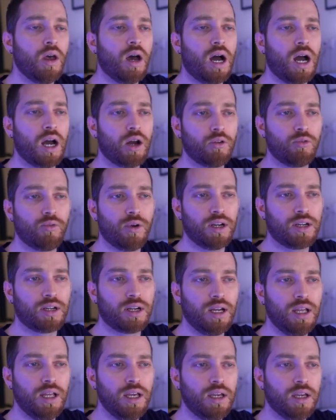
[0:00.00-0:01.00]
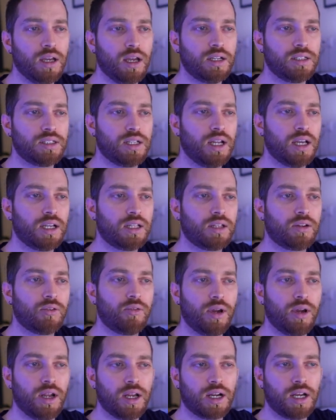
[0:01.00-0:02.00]
I will right-click and select
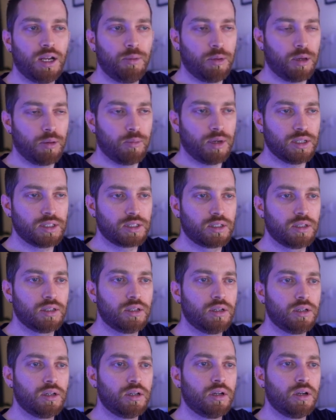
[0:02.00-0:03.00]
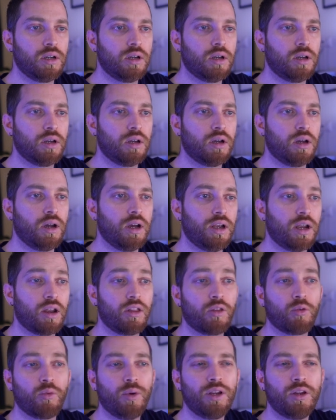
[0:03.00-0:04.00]
Create Clipping Mask.
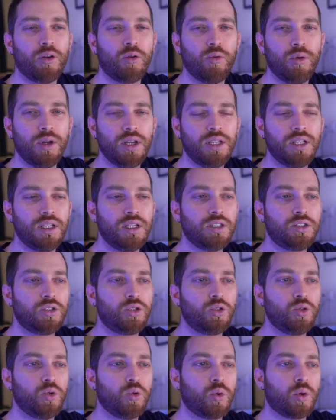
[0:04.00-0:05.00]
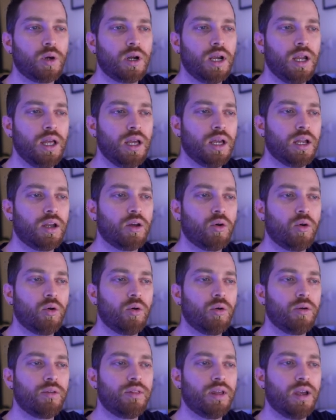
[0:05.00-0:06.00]
Another way to do it is to click and
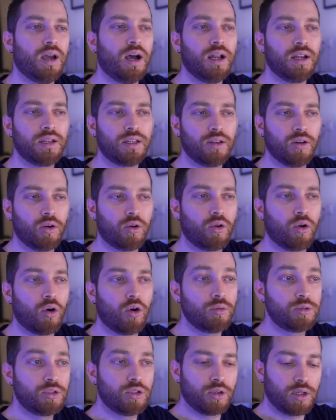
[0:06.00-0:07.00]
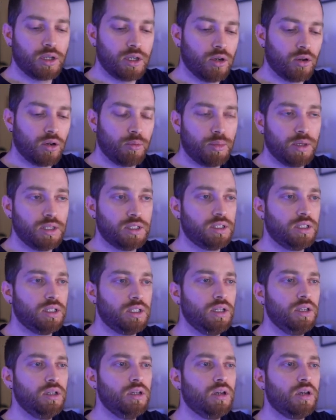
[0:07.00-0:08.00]
hold the Alt or Option key on a
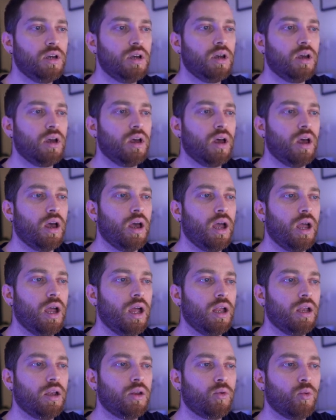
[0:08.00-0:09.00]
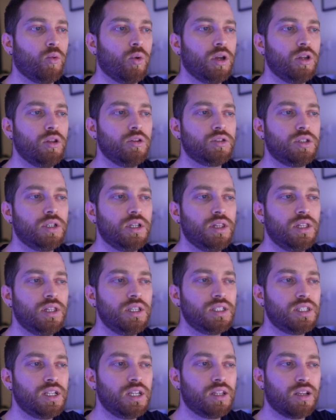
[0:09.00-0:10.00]
PC, and when you see
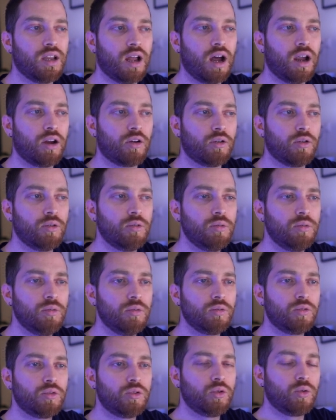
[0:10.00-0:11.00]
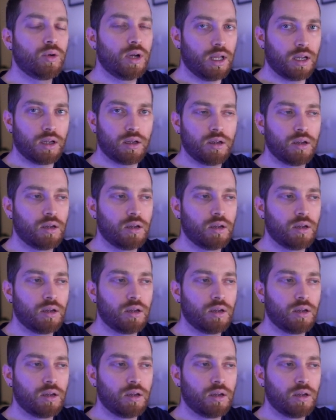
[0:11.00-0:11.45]
this little arrow, to click.